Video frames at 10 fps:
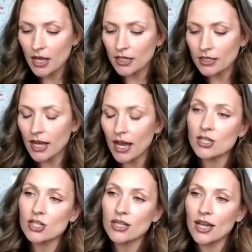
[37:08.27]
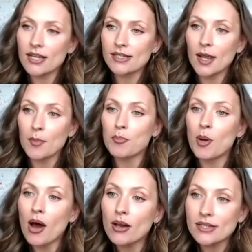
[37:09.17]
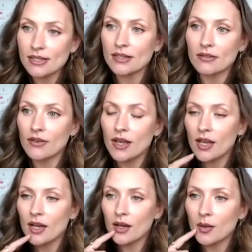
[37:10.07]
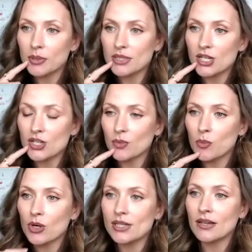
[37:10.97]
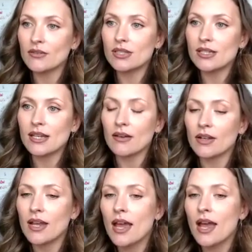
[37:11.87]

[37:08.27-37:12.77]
And it actually has a positive potential, 0.77.